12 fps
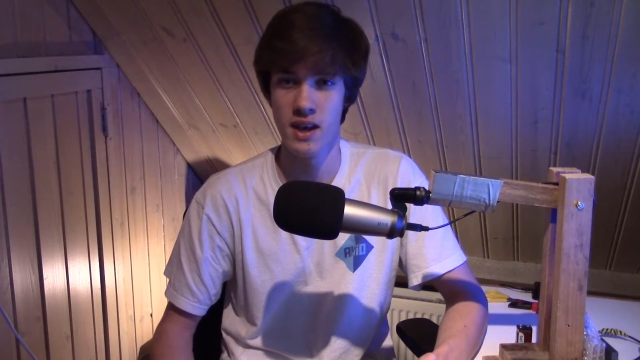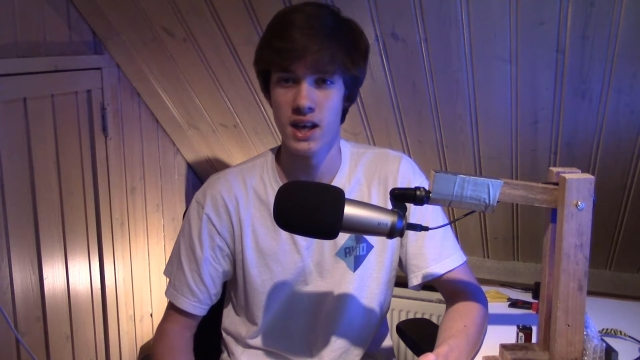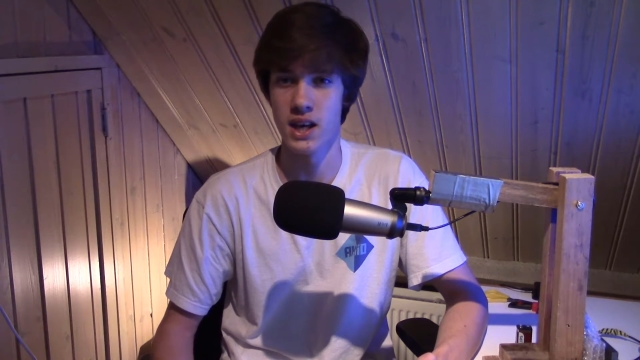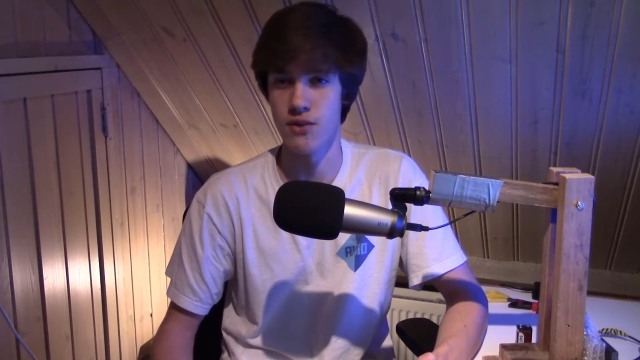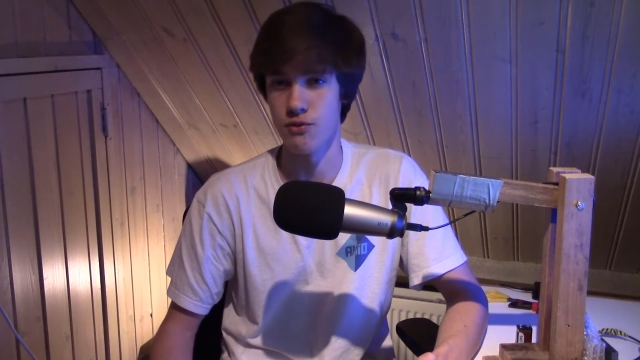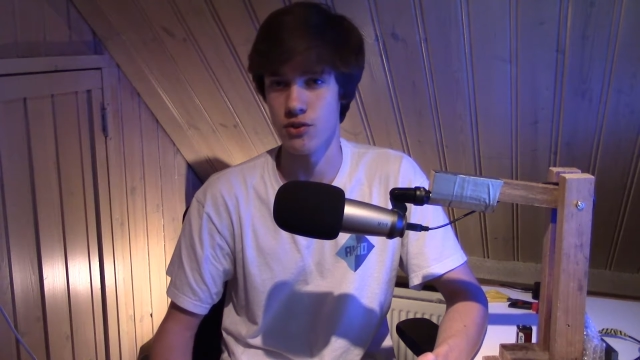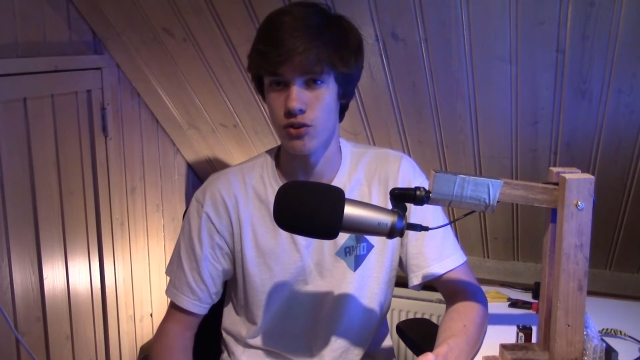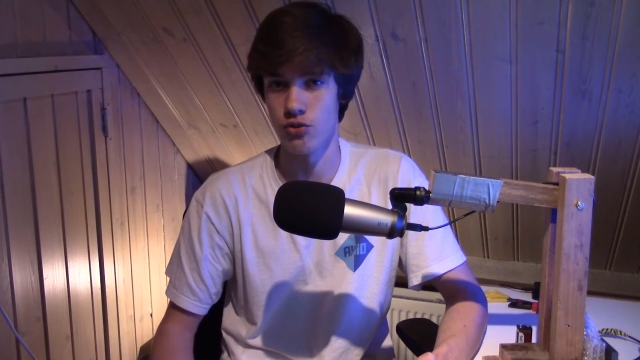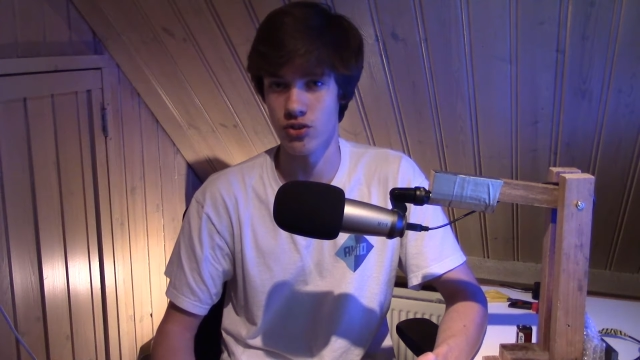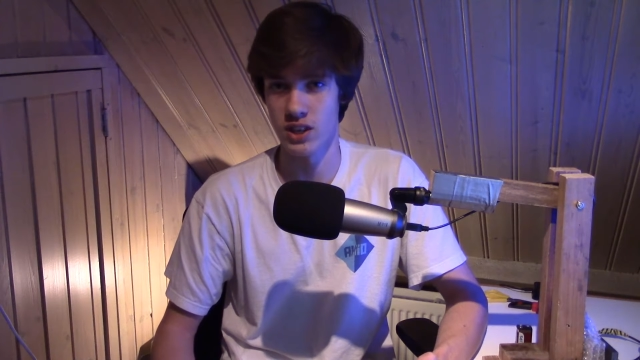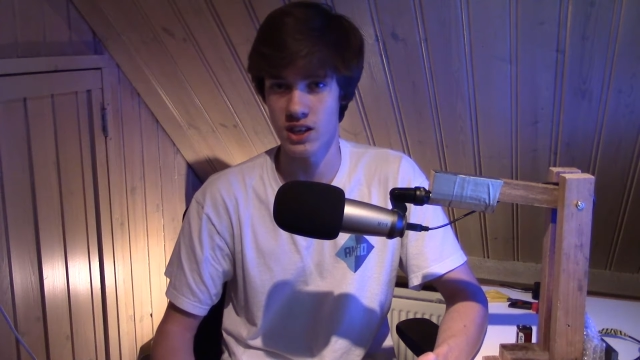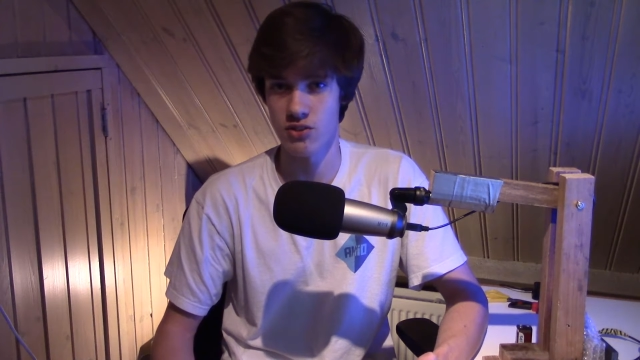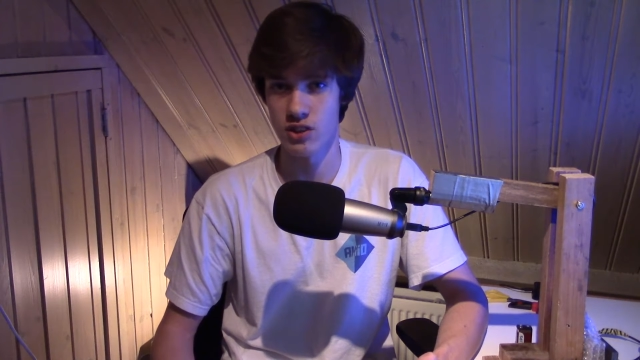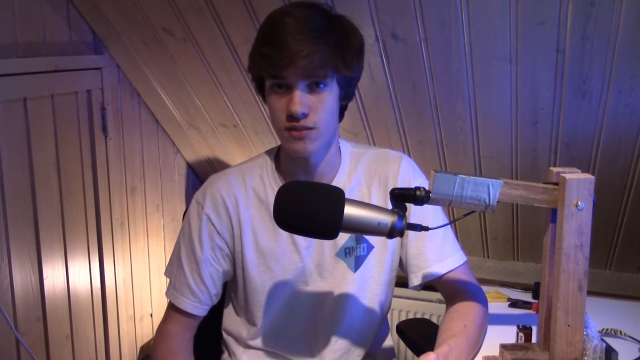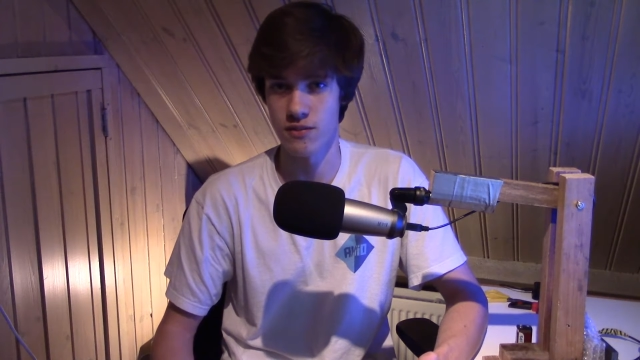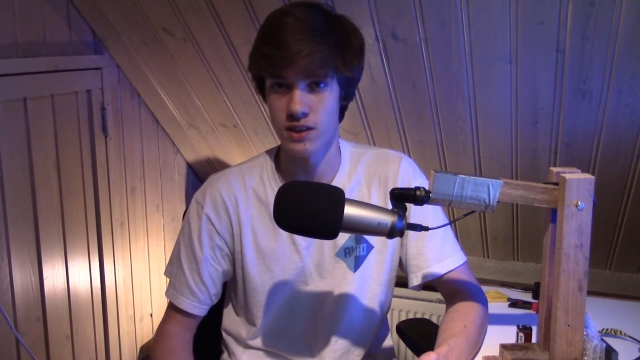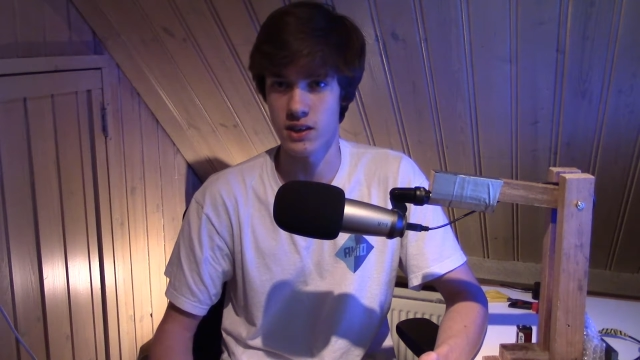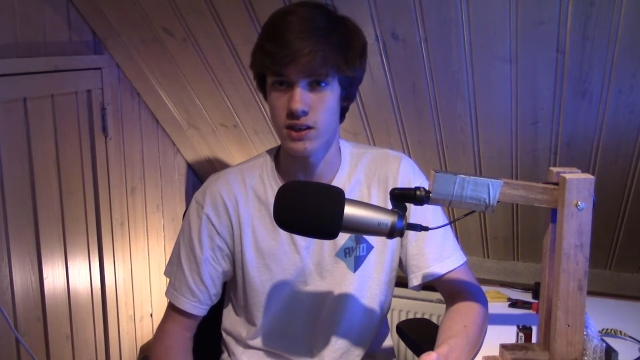and if he doesn't get
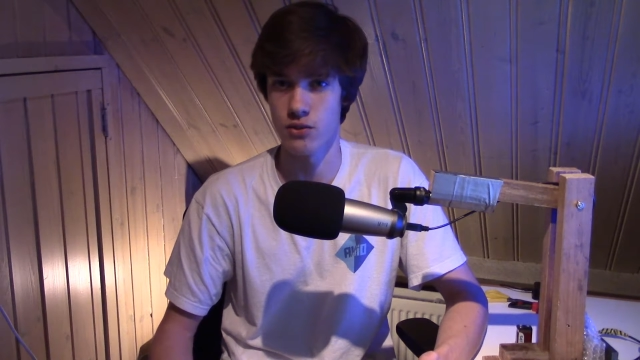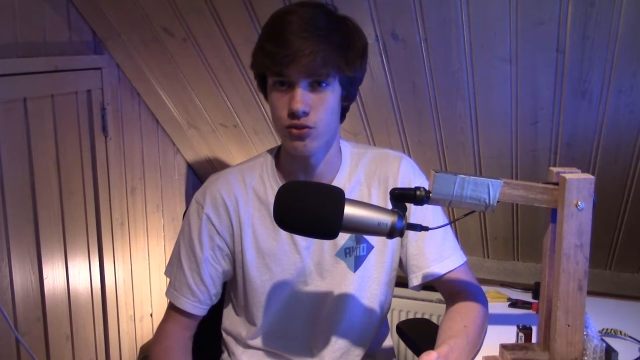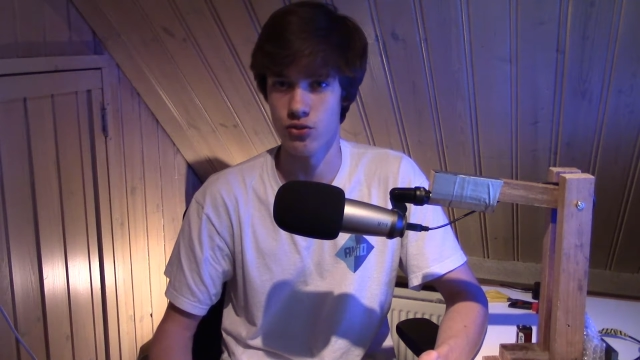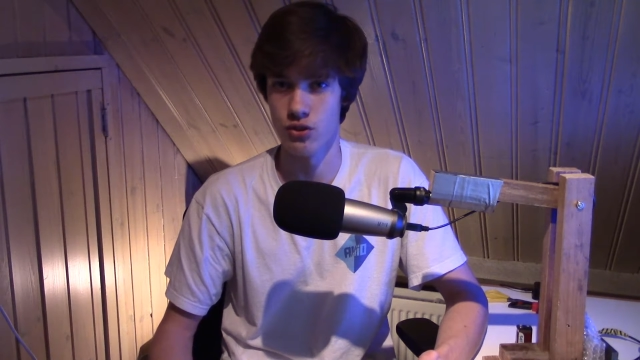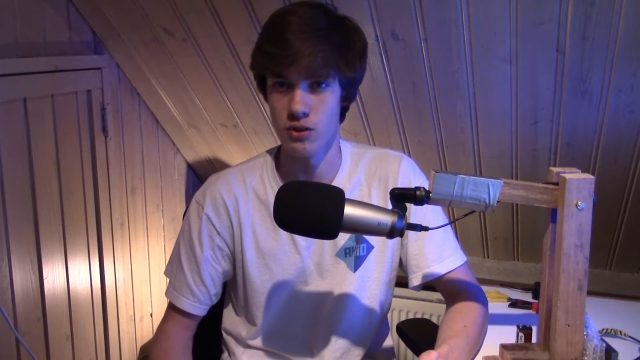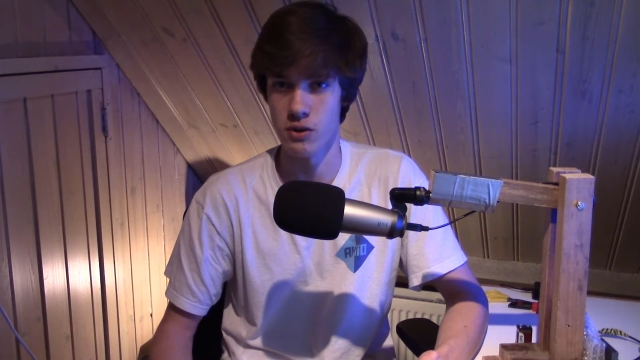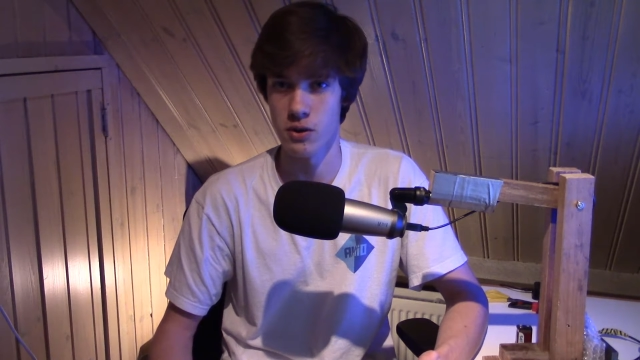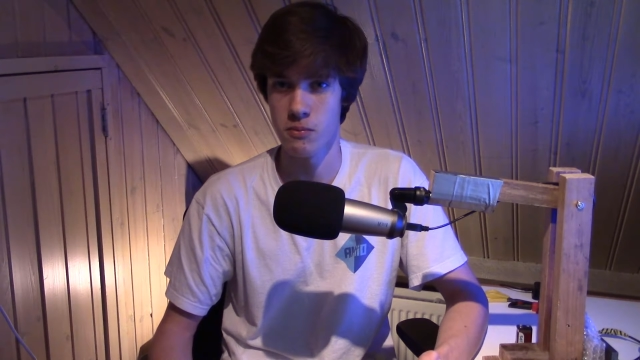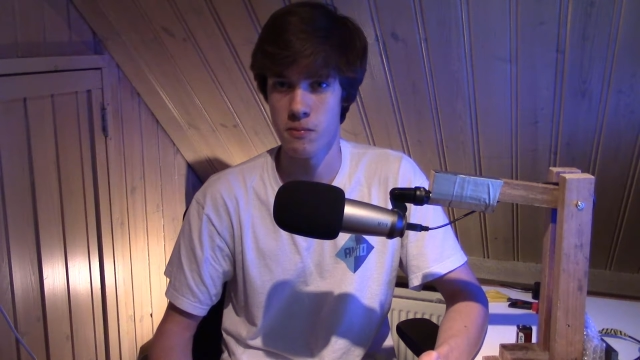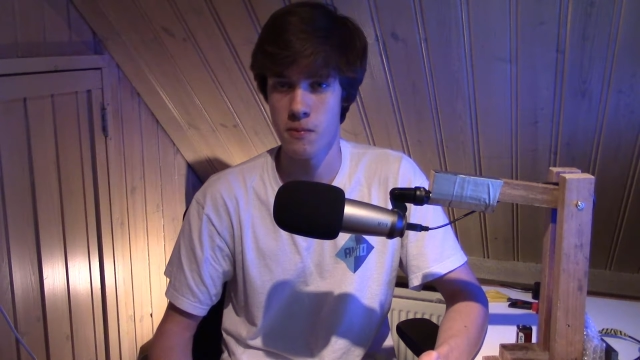anything, it's a 0.